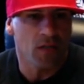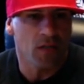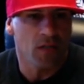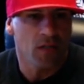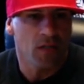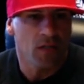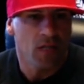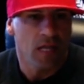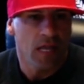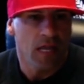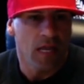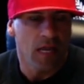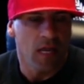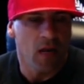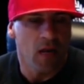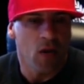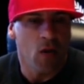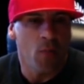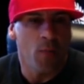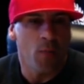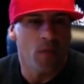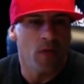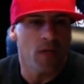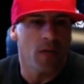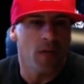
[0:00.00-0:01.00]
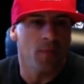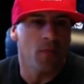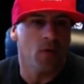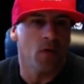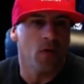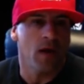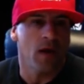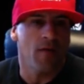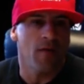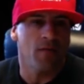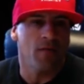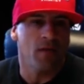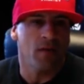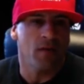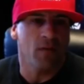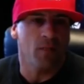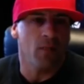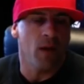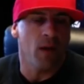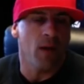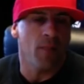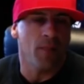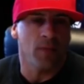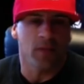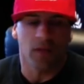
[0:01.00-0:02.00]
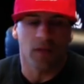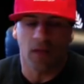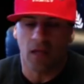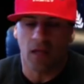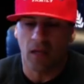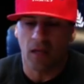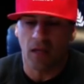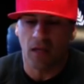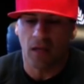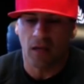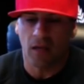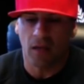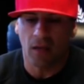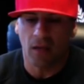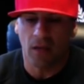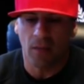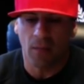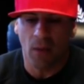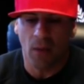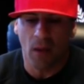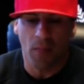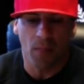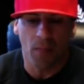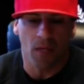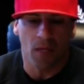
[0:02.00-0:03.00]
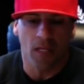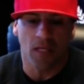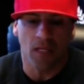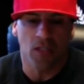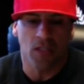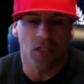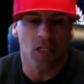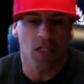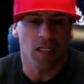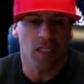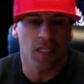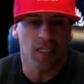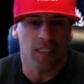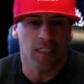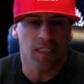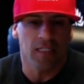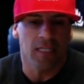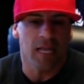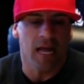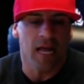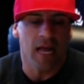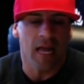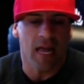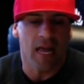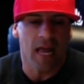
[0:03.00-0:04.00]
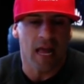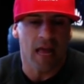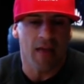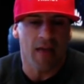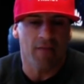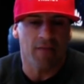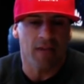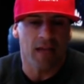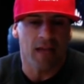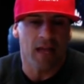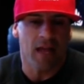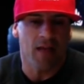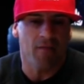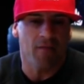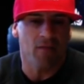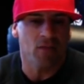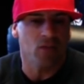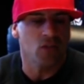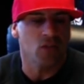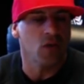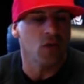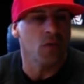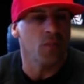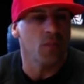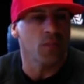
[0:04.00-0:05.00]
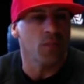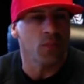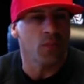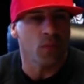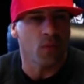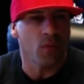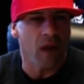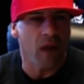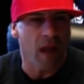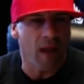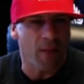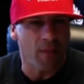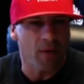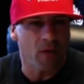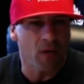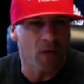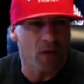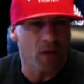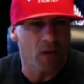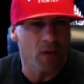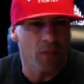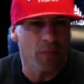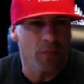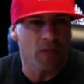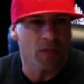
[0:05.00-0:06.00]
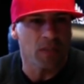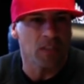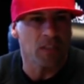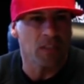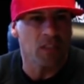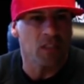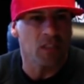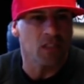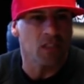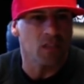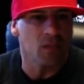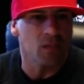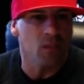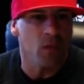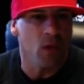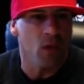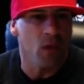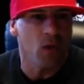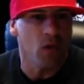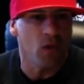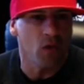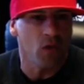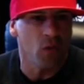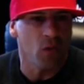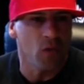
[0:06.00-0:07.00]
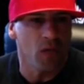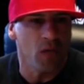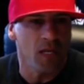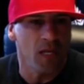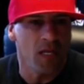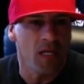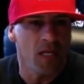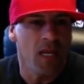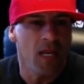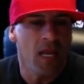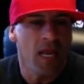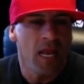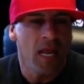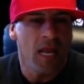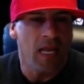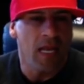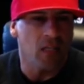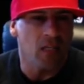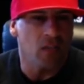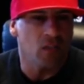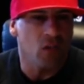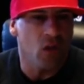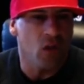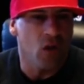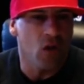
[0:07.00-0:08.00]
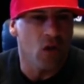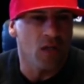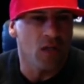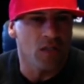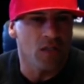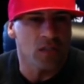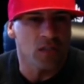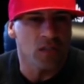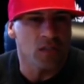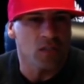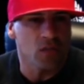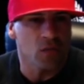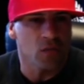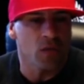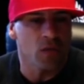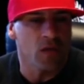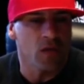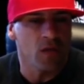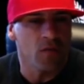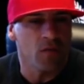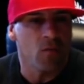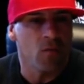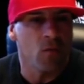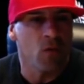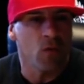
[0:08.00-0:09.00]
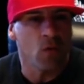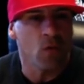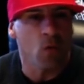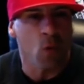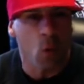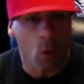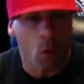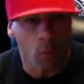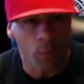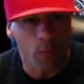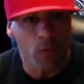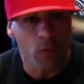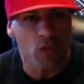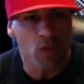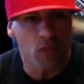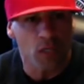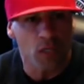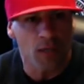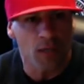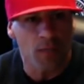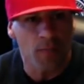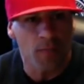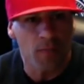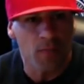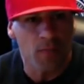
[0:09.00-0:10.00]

in an open demographic a popul- uh, uh, population does not have to have a certain parameter because it's a smaller unit and as long as there's three to four corporate gyms